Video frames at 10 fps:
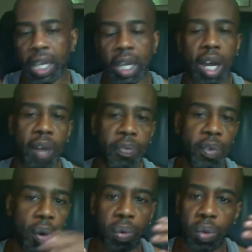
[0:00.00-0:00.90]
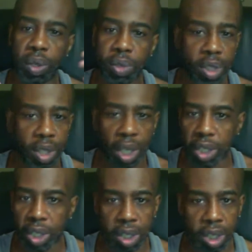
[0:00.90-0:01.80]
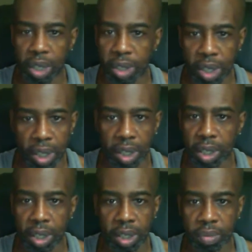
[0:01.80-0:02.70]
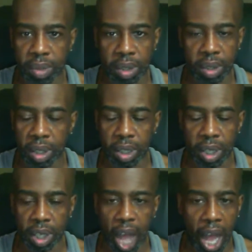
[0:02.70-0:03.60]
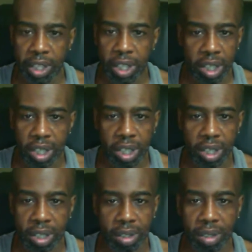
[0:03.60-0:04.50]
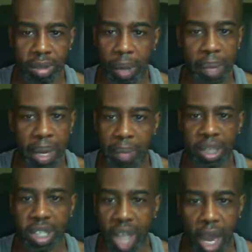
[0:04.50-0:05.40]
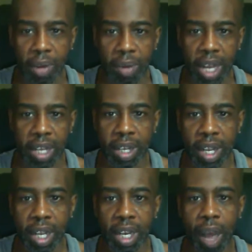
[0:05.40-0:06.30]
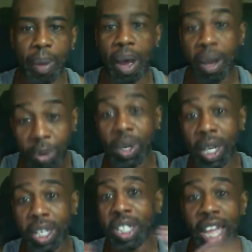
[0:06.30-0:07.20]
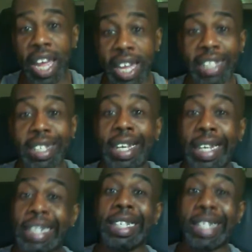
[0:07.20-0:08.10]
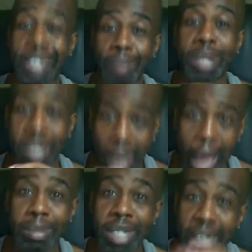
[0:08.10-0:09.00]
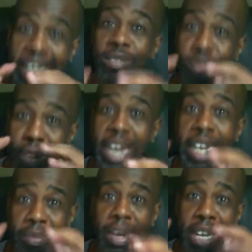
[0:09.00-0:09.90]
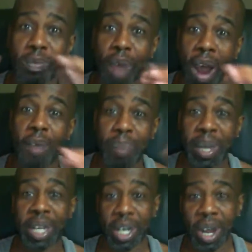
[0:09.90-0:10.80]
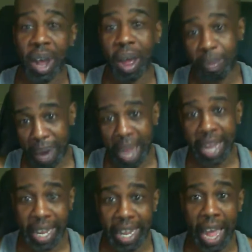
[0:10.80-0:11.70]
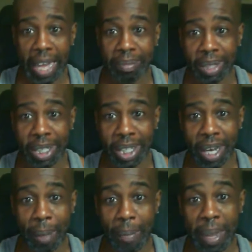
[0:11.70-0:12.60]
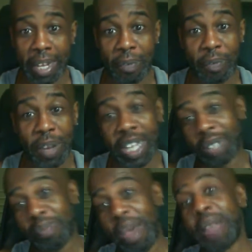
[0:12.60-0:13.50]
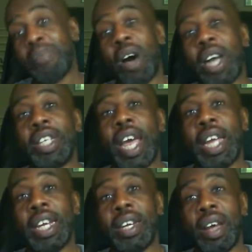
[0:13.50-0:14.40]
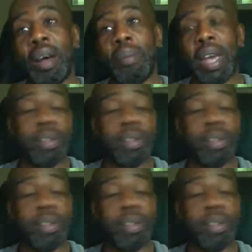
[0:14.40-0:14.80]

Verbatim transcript: I've got all the the, the, the, the, the, the guns me and my in. like, but all I can say is sometimes it is really really worth being a nerd playing games you know what i mean everything it's made my day you know what i mean